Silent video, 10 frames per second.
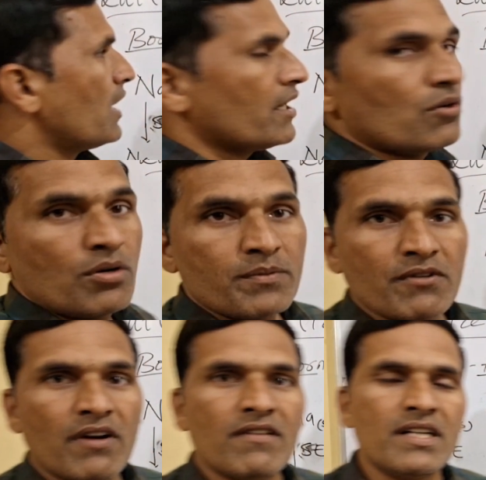I hope
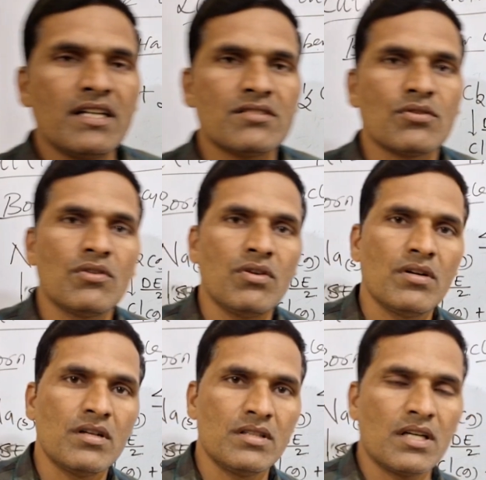you have understood
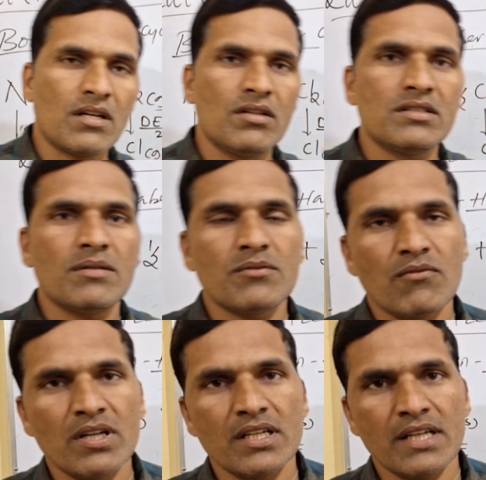the concepts
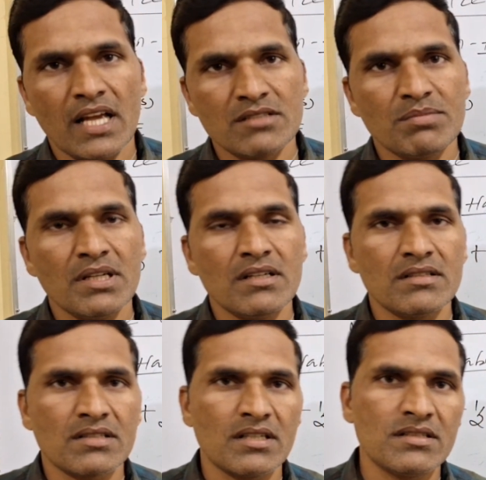what it has been
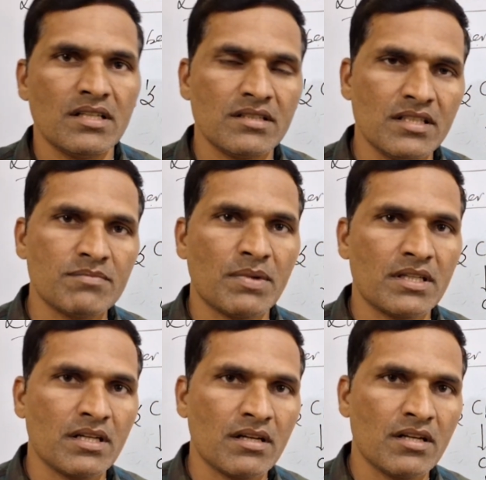discussed in this
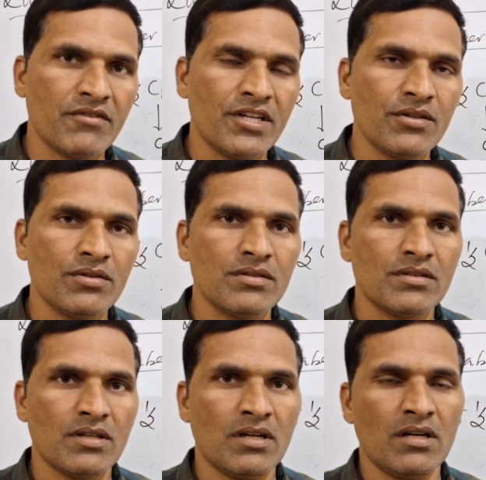particular video.
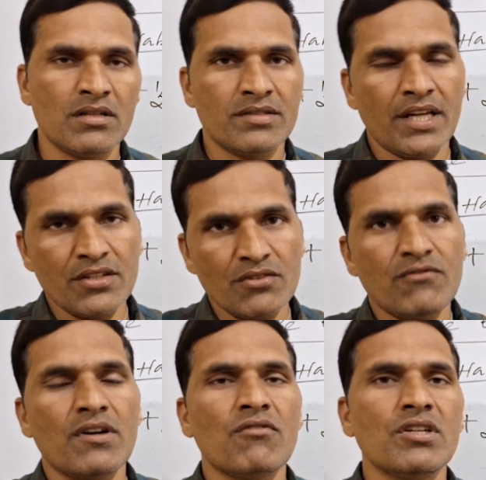Thank you
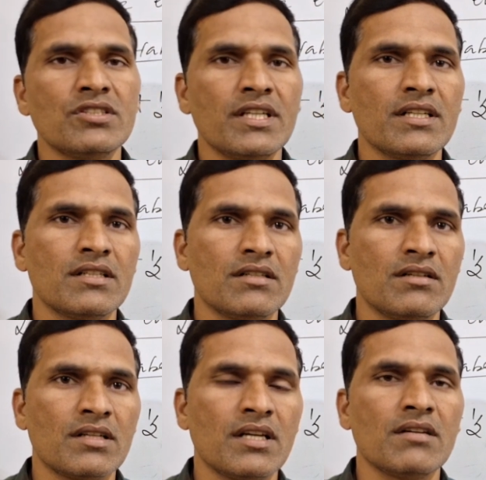for watching.
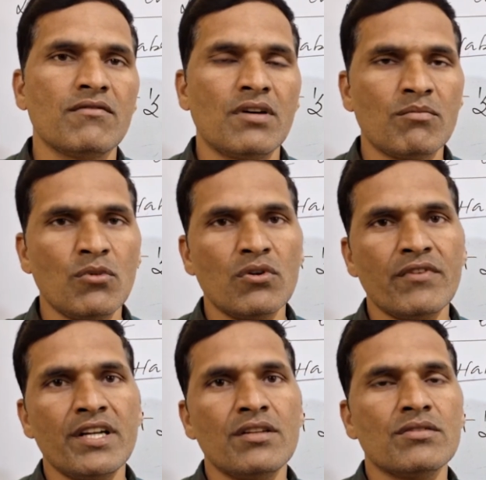Okay. For more
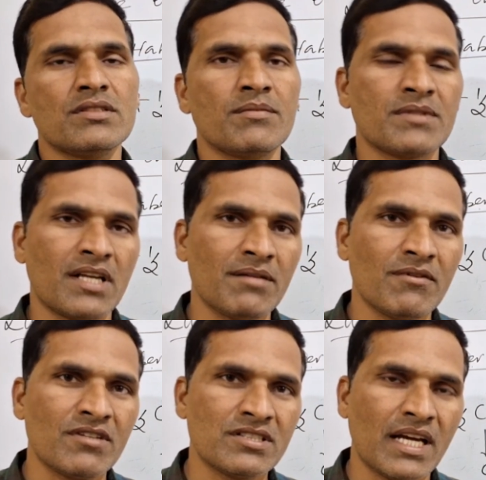videos, subscribe
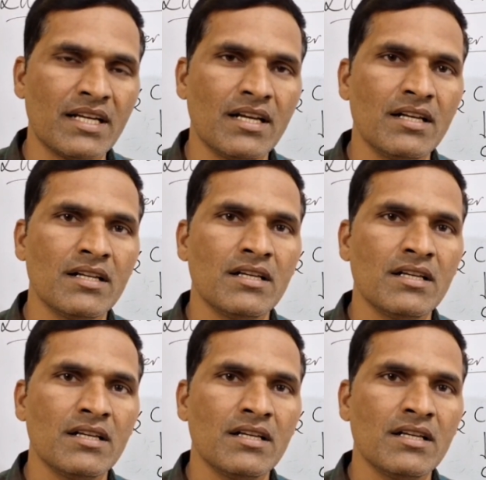our channel.